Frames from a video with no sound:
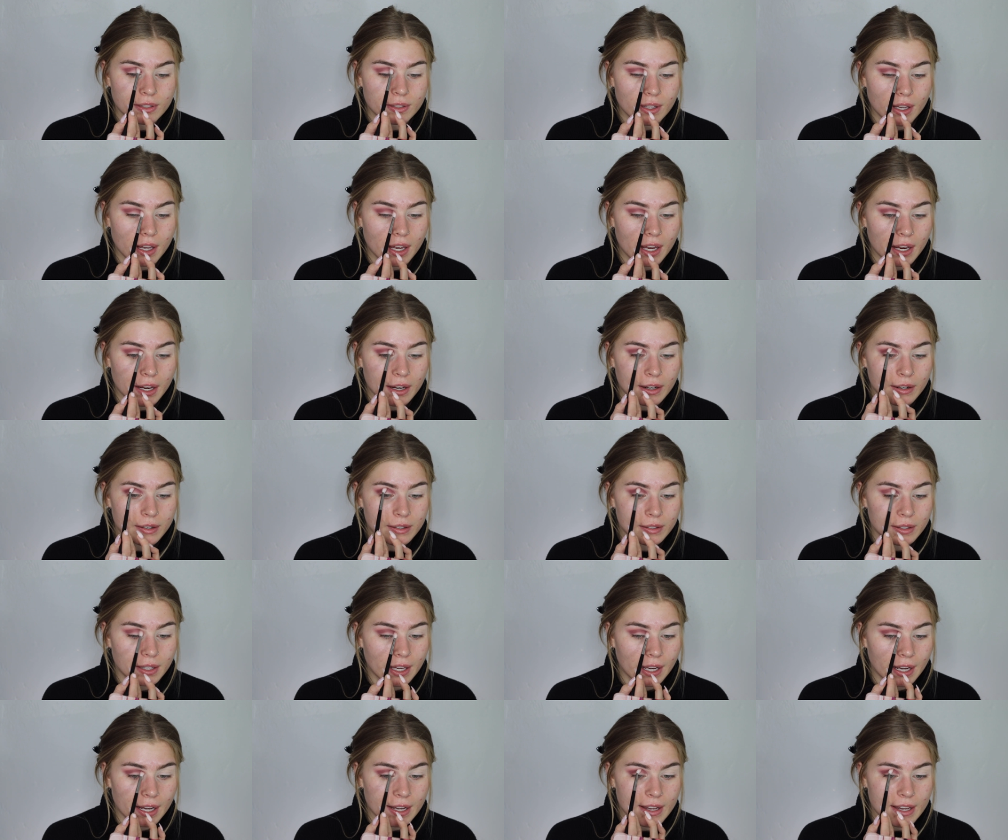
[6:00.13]
say.
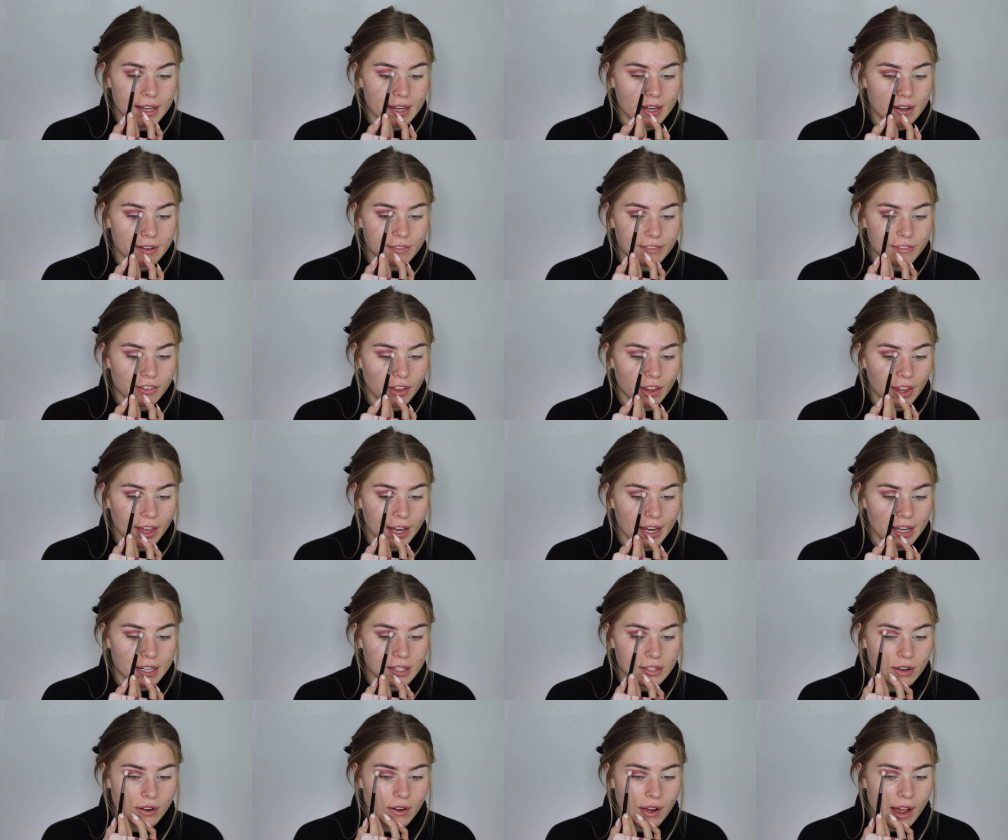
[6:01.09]
Like I feel like
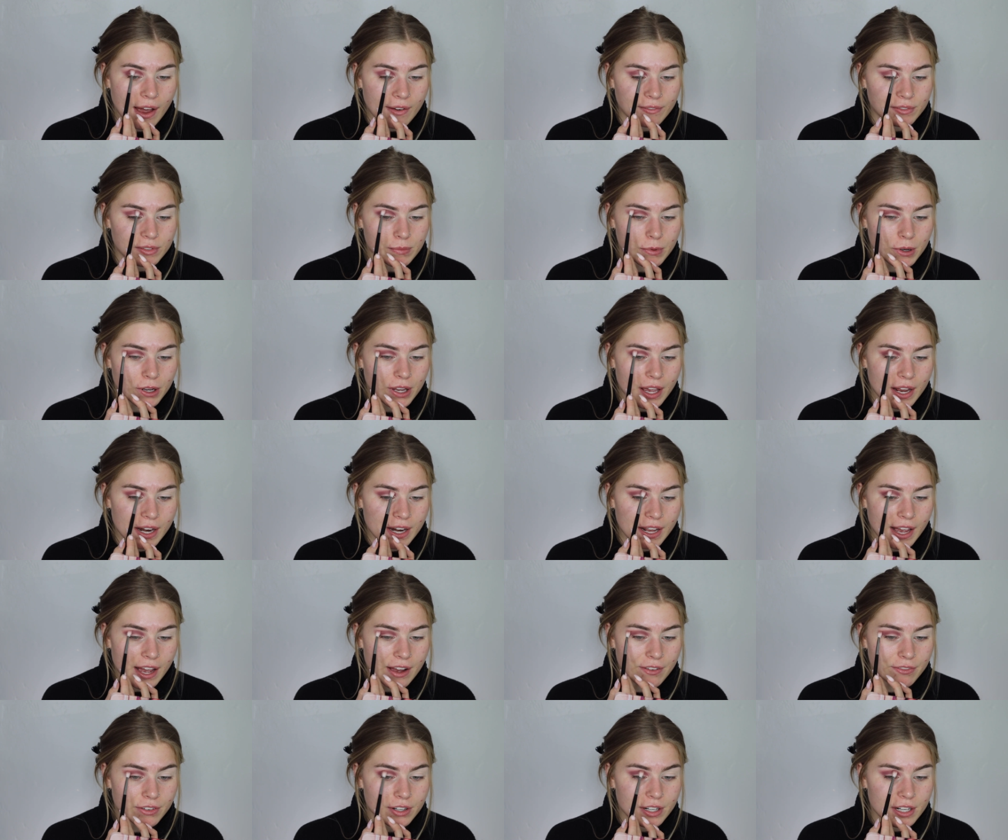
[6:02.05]
I don't have to put any
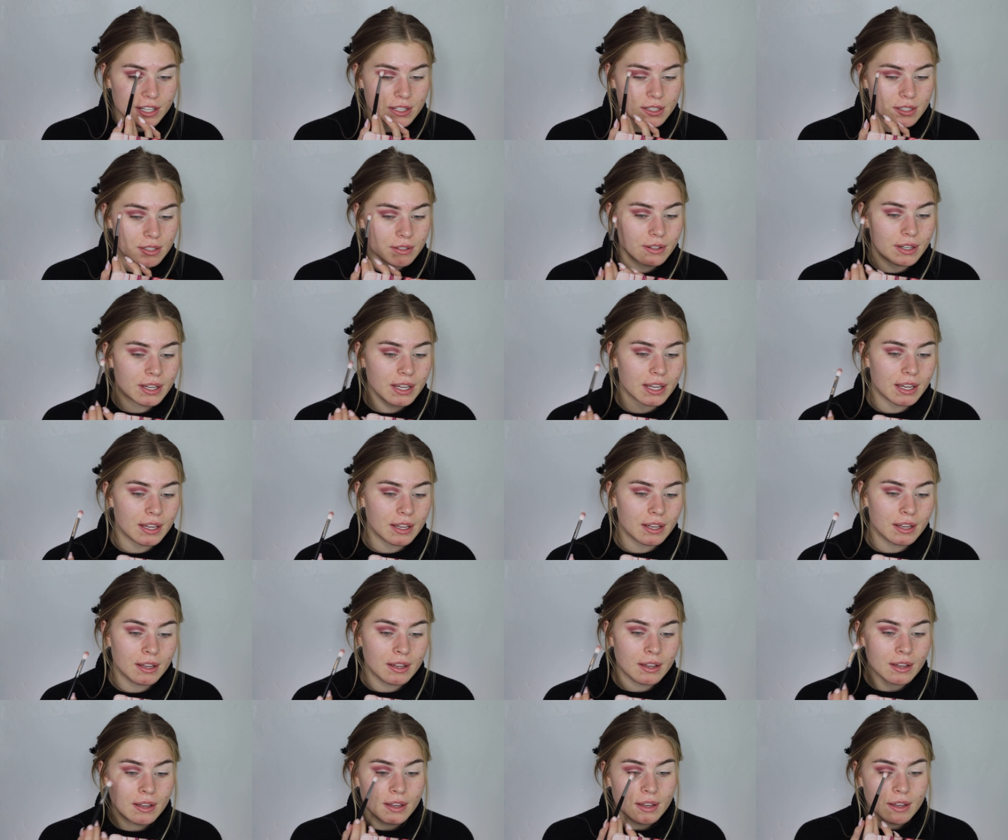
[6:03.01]
effort into it.
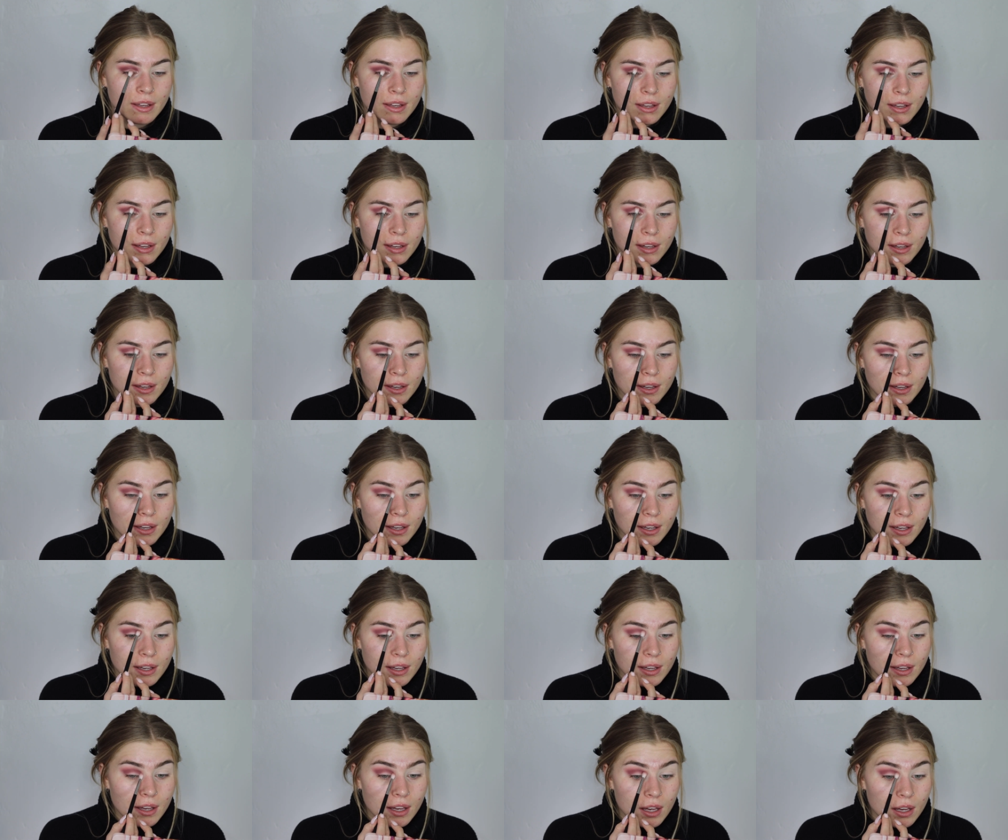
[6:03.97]

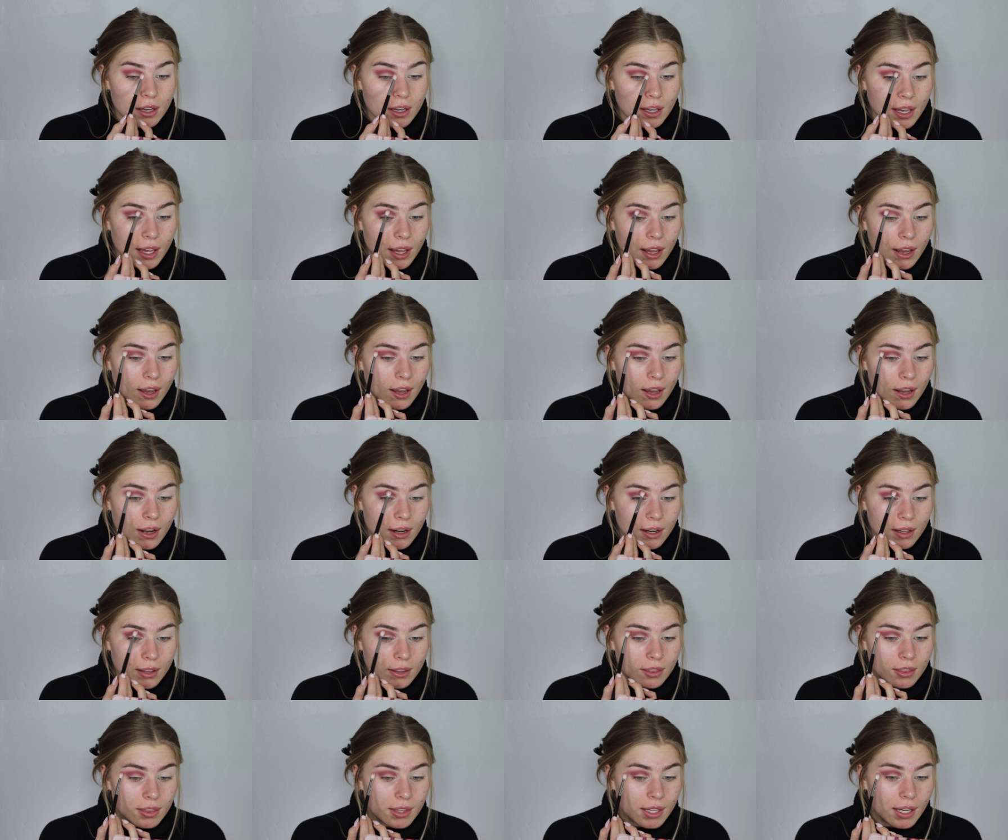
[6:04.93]

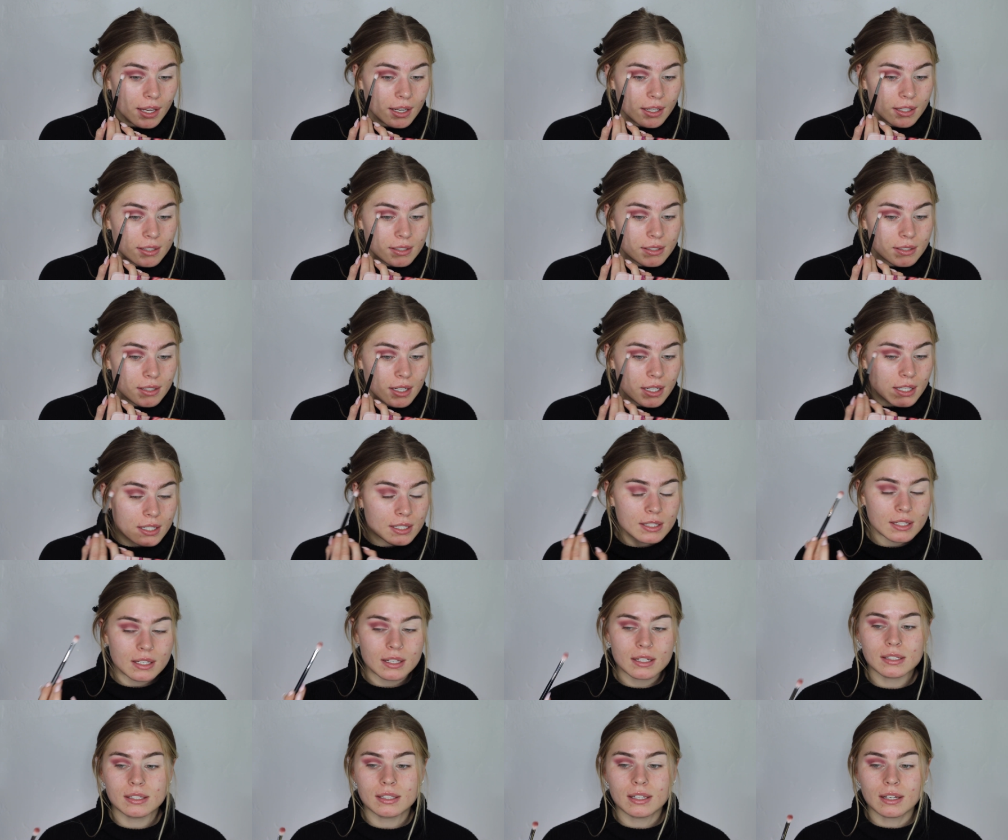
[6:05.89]
And that is nice
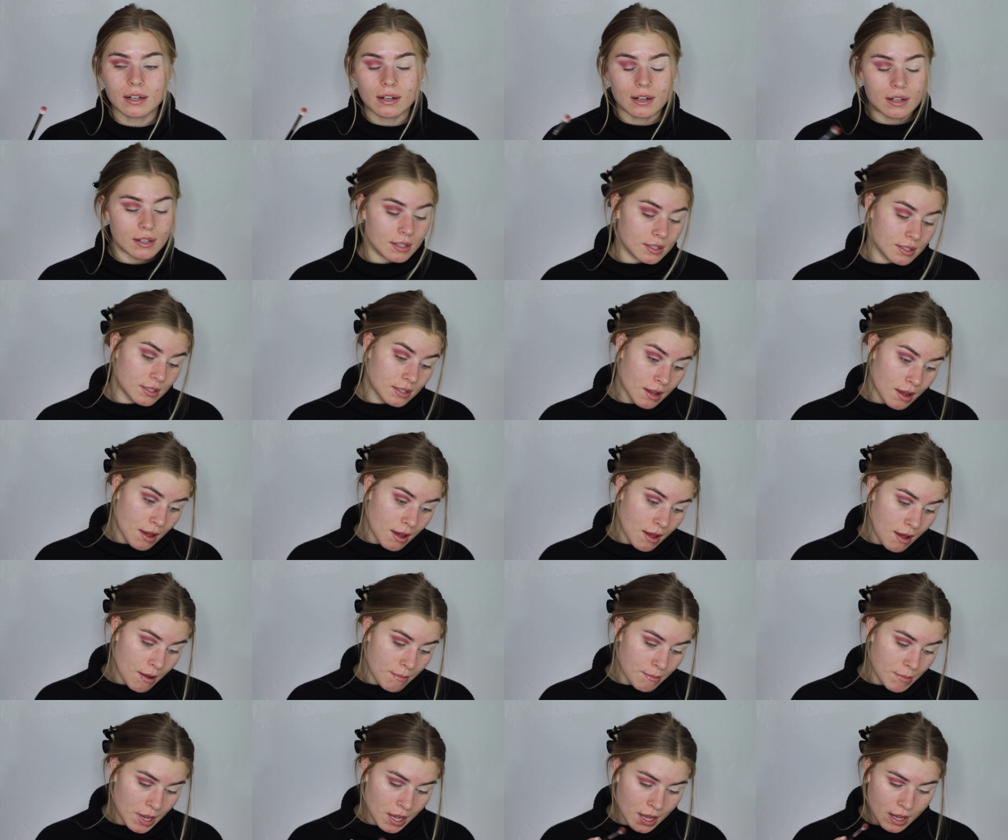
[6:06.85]
because there are
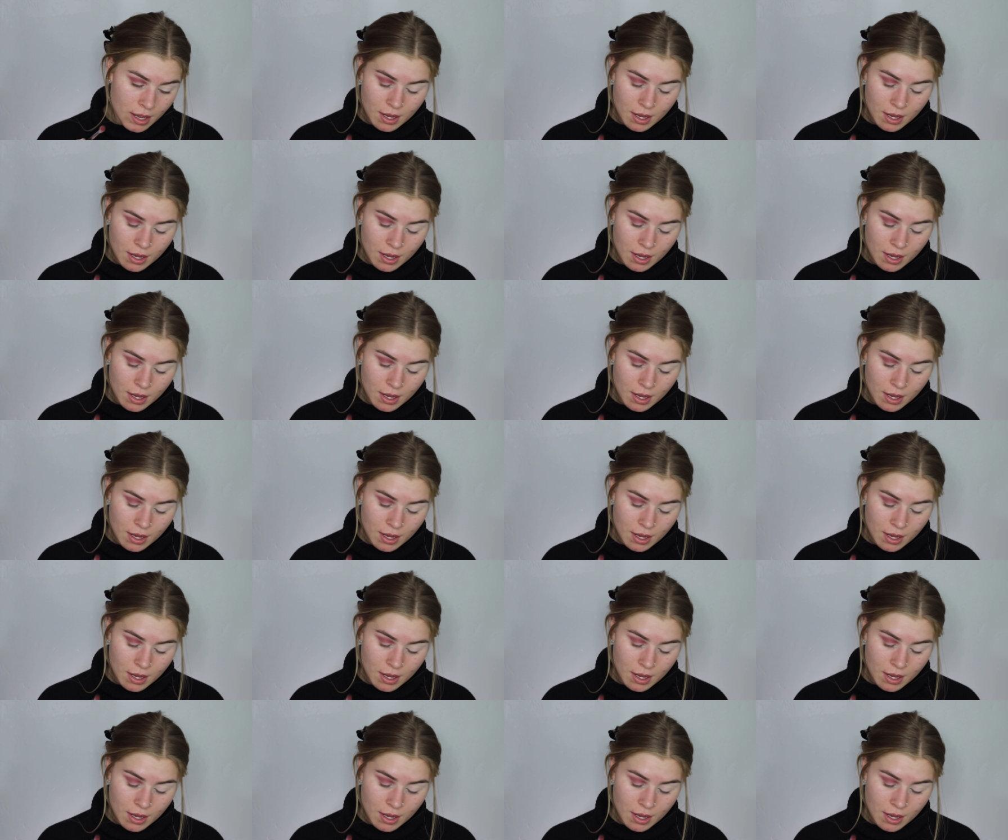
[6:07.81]
some